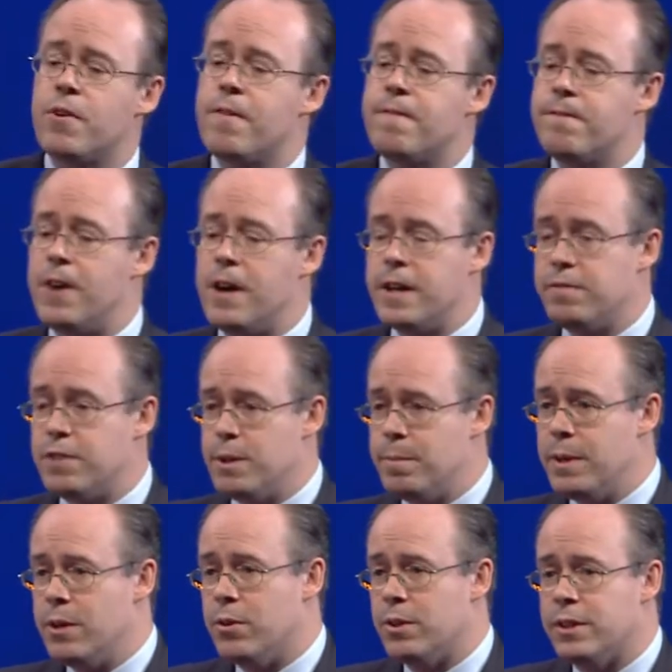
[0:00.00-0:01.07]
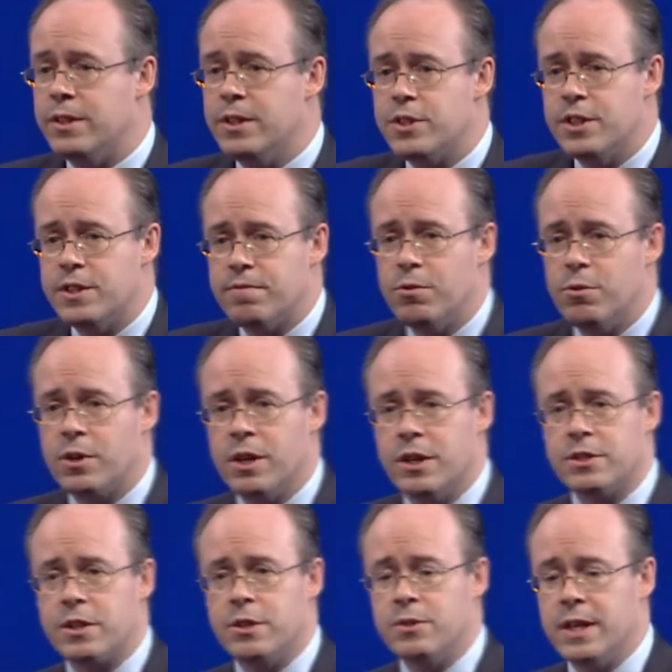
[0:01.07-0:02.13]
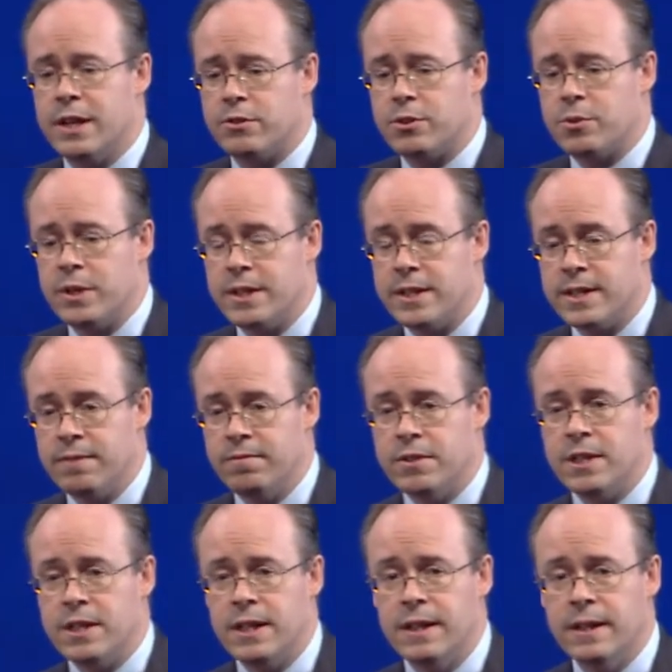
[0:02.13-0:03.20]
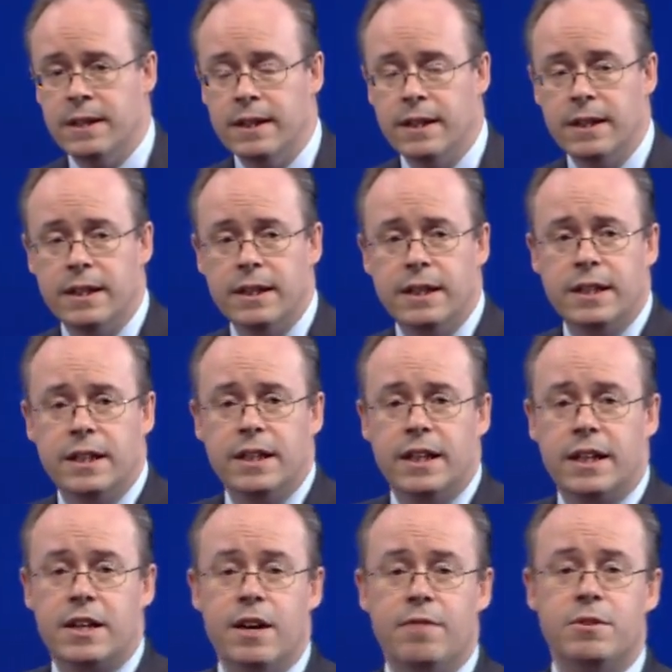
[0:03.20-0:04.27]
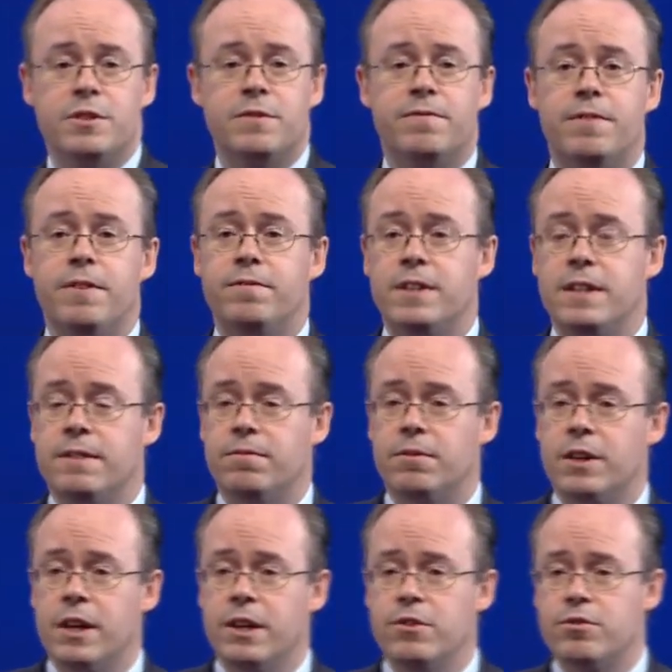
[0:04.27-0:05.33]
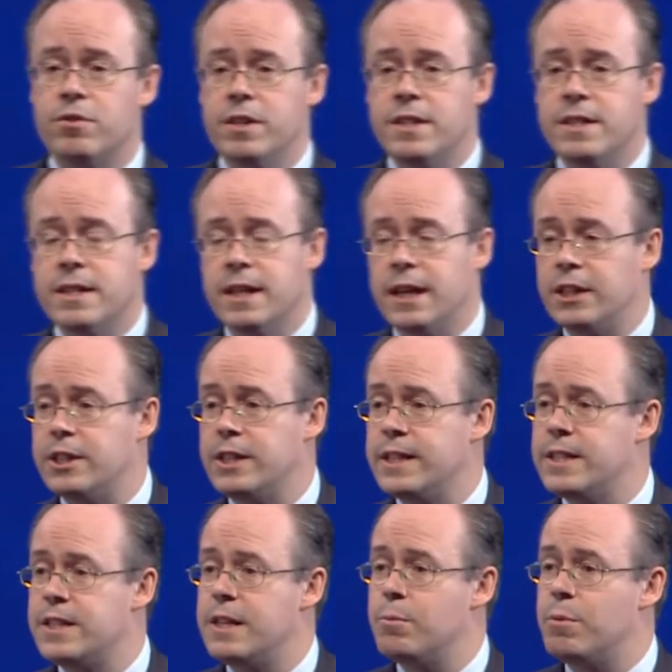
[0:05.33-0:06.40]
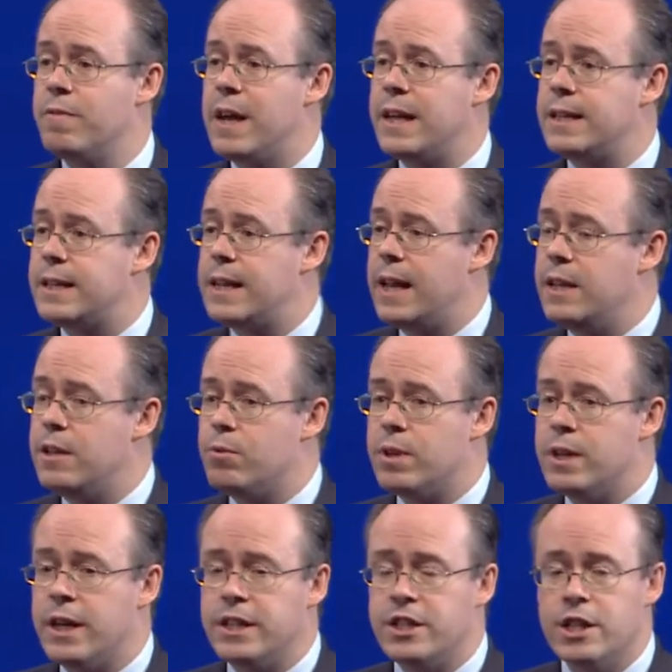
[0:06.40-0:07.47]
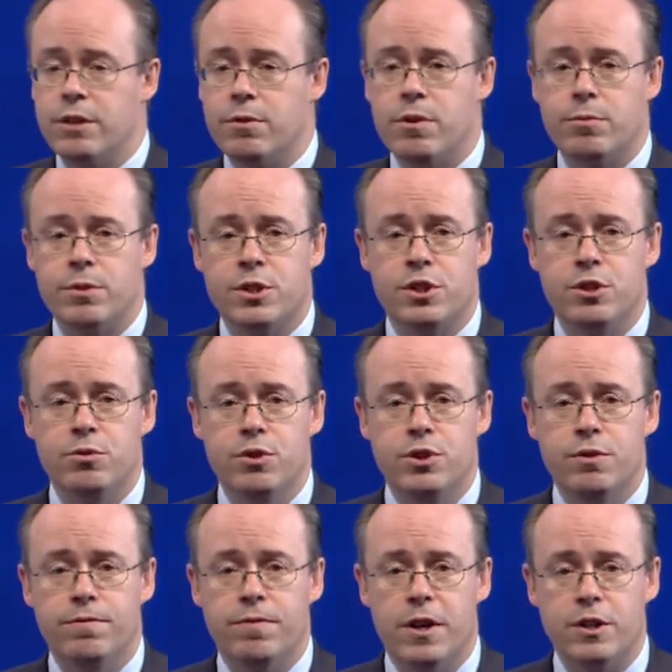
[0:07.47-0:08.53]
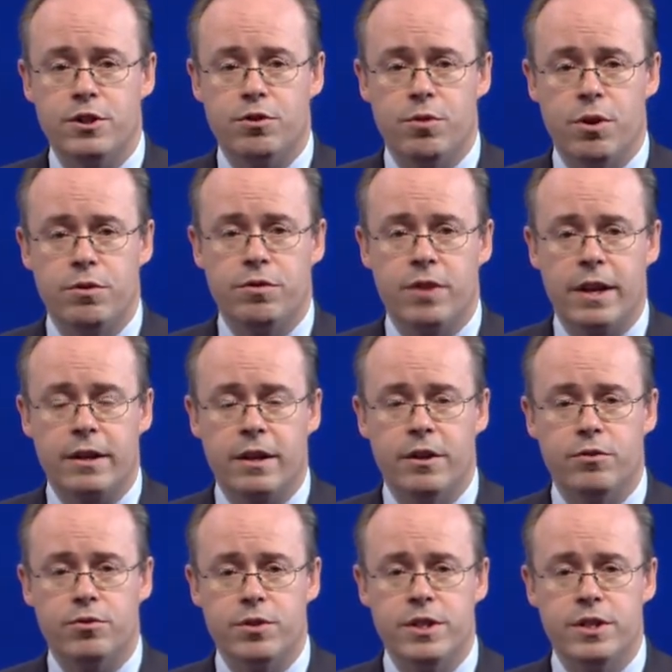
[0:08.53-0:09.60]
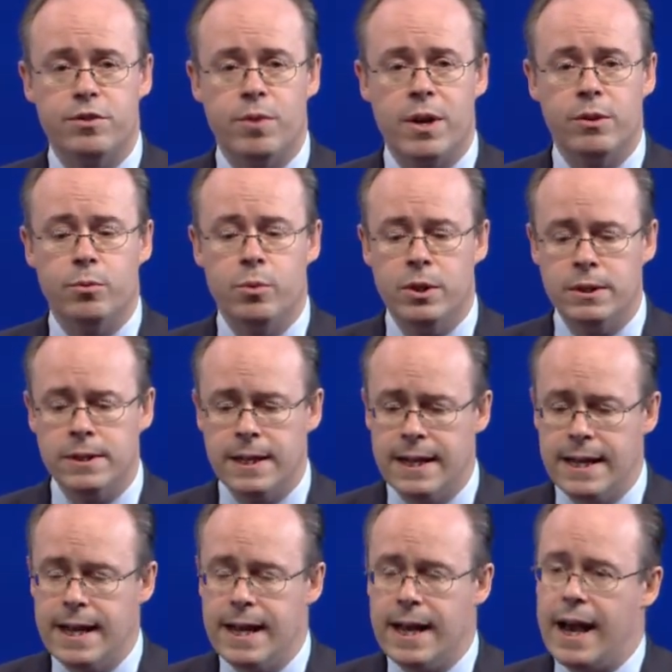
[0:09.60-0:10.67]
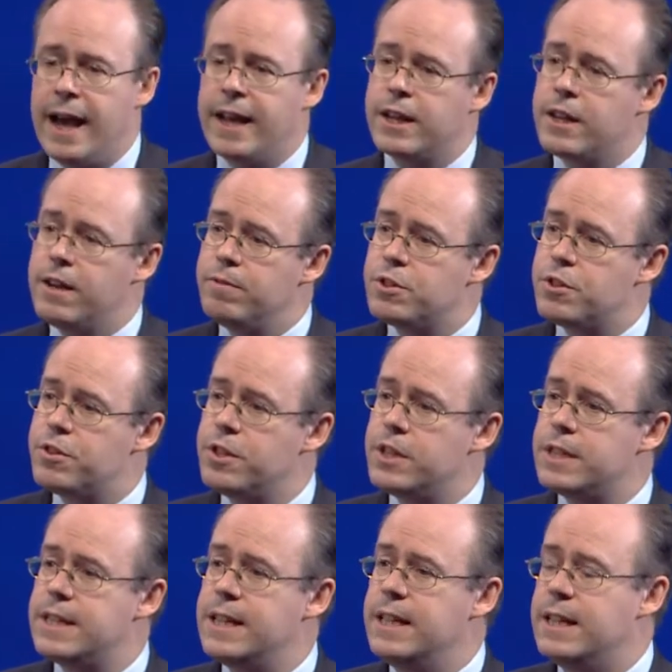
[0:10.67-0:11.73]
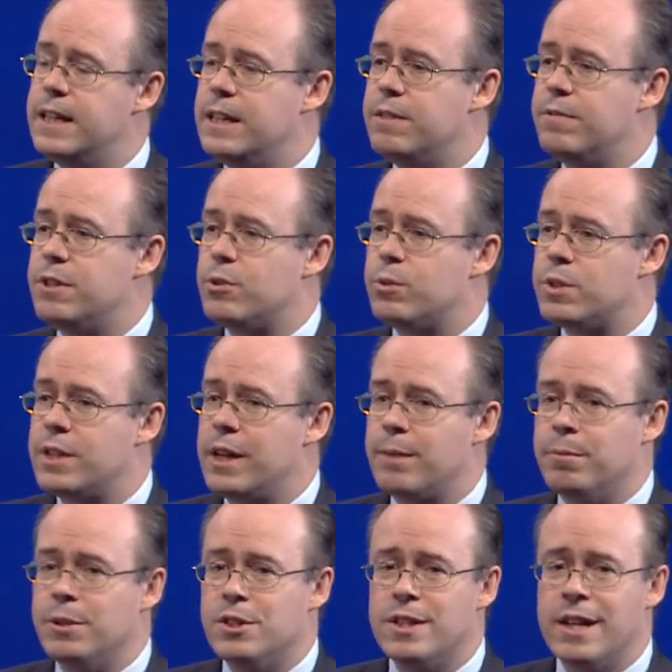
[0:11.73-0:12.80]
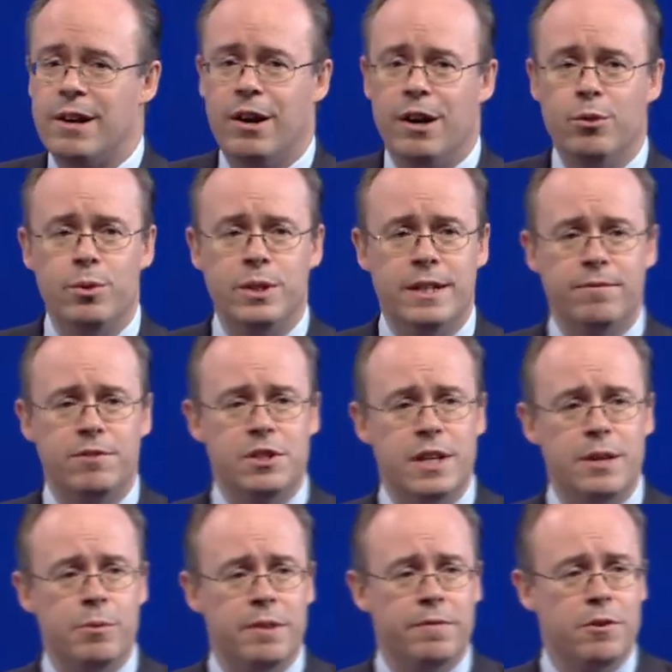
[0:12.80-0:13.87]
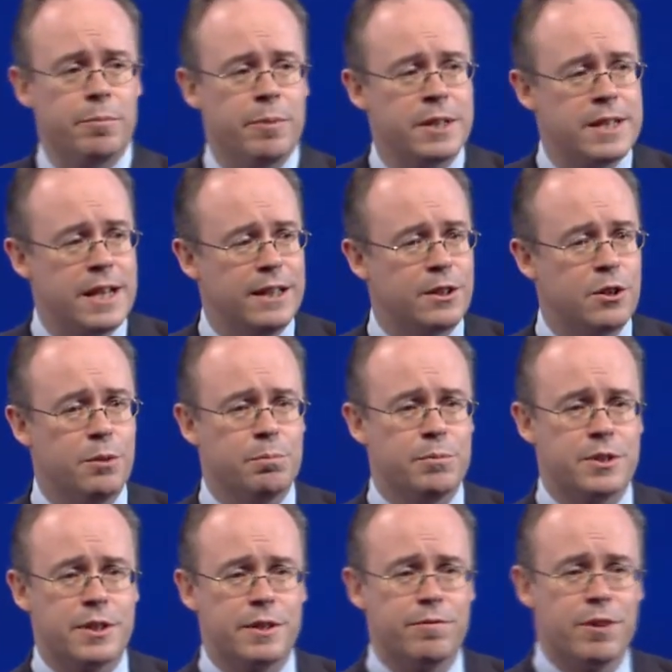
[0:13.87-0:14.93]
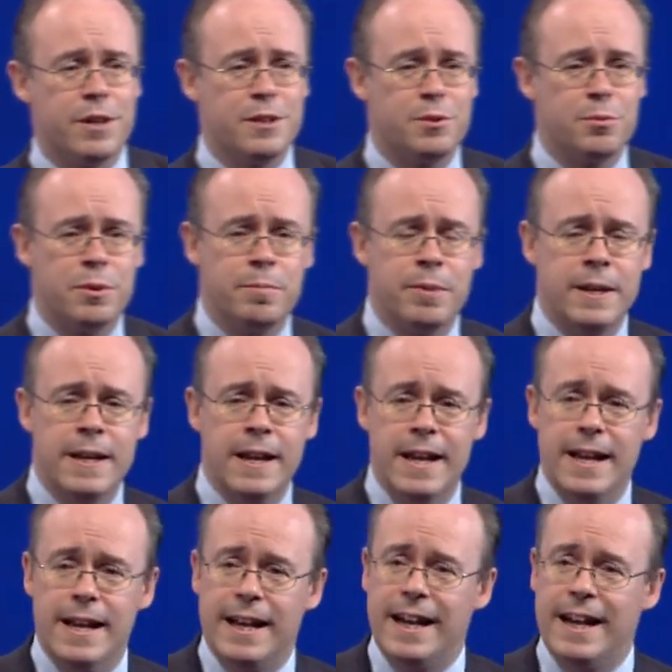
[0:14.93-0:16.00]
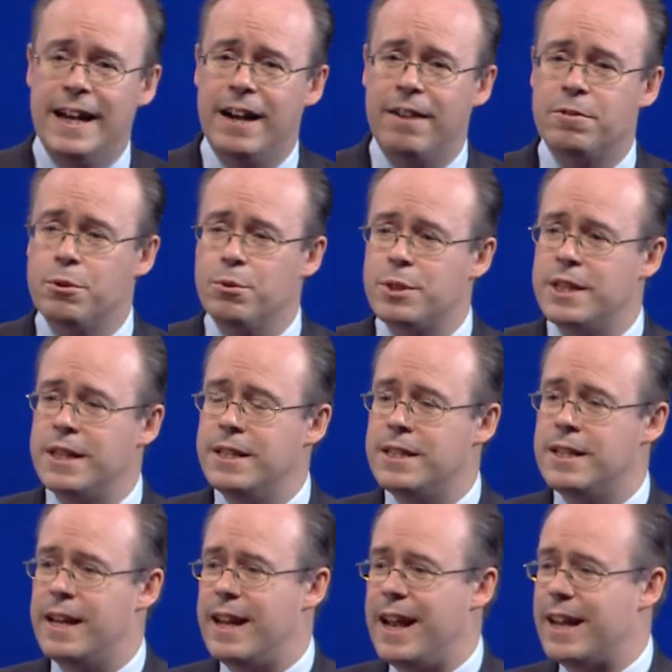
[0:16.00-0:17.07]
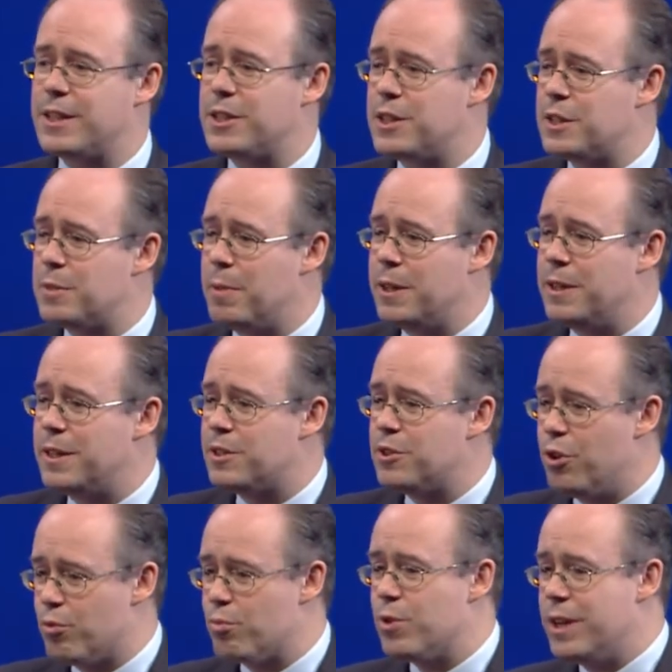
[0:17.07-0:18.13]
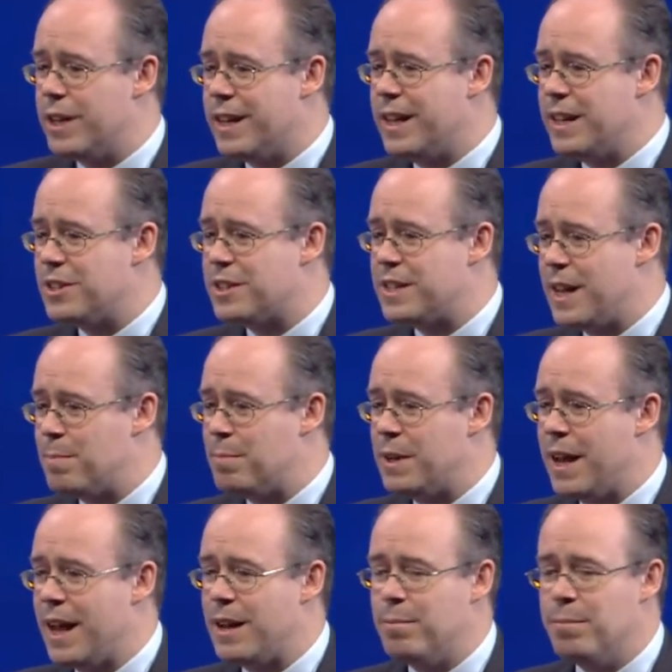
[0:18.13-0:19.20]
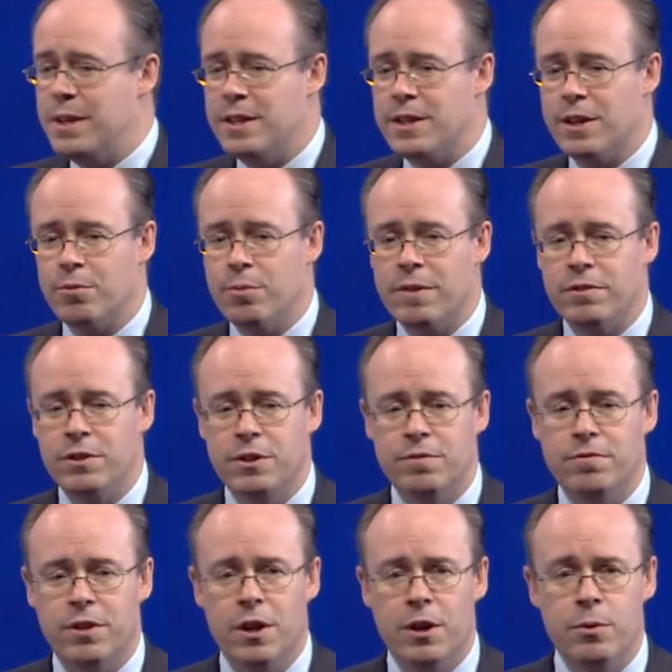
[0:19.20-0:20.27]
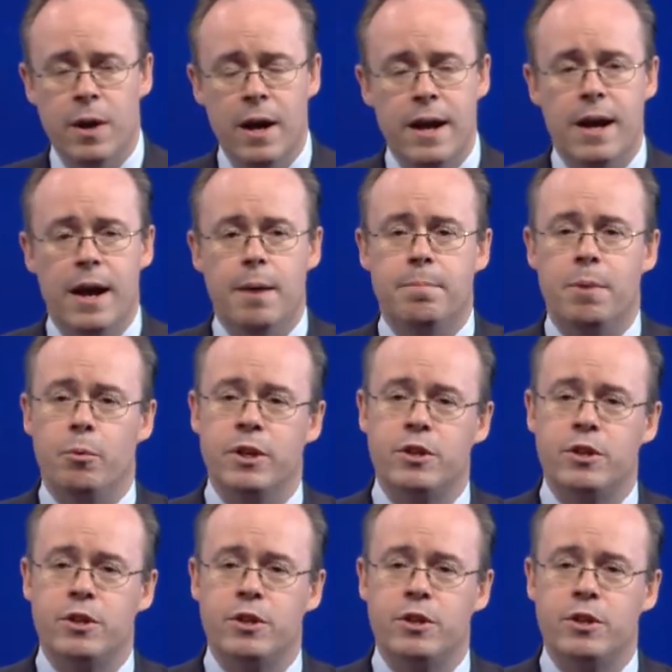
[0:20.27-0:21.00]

a 5-year period? And this year's forecast goes out to 2017. It covers 50 different countries. Actually, this year we've added Kenya and Nigeria as 2 new fast growth countries around the world. And it covers 13 individual segments. Now, I always have to say when I've got my telecoms friends with me, of course, internet access spending is not really an entertainment and media revenue flow, but we